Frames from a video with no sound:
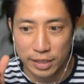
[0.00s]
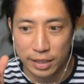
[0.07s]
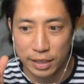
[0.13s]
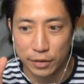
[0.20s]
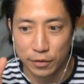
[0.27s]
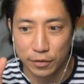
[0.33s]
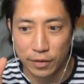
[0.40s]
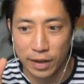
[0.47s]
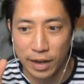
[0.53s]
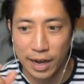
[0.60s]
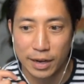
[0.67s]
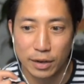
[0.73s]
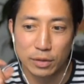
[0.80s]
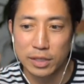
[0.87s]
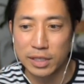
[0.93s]
if I
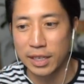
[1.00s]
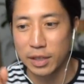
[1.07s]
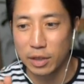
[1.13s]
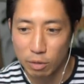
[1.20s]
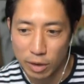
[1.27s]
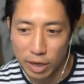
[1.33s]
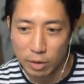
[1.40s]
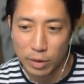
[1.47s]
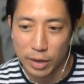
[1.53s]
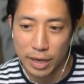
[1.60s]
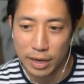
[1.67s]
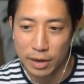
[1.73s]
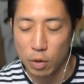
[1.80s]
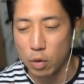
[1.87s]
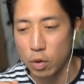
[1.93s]
don't say it the right way,
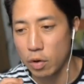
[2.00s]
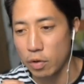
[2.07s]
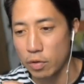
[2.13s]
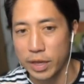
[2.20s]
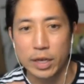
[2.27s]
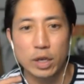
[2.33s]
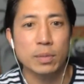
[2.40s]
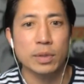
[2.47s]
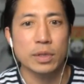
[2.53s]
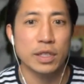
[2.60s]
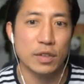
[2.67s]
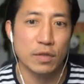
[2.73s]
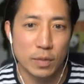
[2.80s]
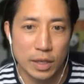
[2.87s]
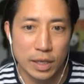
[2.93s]
or they don't believe
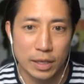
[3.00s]
me,